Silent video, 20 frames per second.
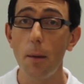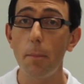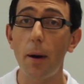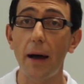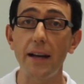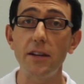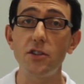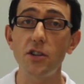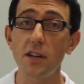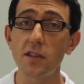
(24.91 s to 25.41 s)

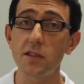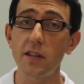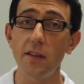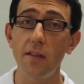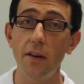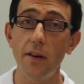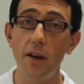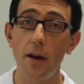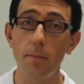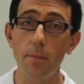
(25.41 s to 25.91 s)
By adjusting
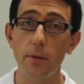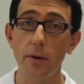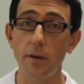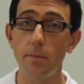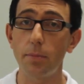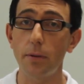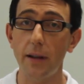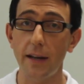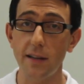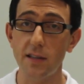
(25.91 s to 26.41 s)
the number
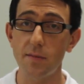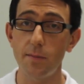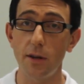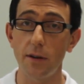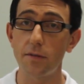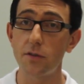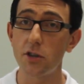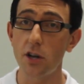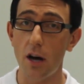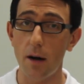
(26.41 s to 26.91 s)
and placement
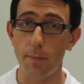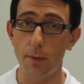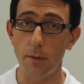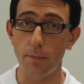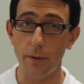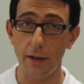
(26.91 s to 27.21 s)
of chopper